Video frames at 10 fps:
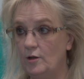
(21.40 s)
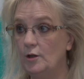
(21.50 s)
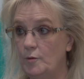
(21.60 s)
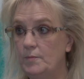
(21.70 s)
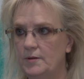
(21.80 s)

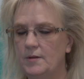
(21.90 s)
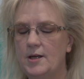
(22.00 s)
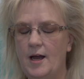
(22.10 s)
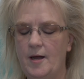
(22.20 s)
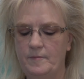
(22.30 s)
ear loop
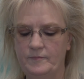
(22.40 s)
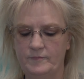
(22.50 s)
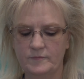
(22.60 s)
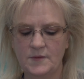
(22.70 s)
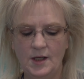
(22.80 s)
um,
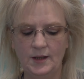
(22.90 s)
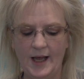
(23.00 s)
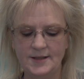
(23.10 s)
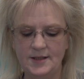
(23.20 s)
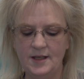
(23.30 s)

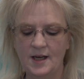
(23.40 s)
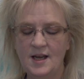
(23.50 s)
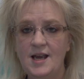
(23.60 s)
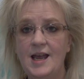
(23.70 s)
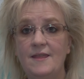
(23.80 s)
elastic
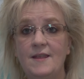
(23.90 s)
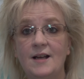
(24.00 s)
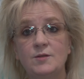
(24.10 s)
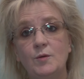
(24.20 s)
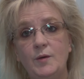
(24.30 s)
and
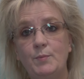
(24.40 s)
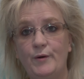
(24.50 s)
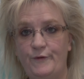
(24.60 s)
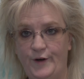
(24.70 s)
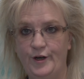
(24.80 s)
that's what we
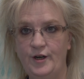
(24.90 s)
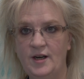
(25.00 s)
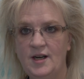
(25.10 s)
prefer.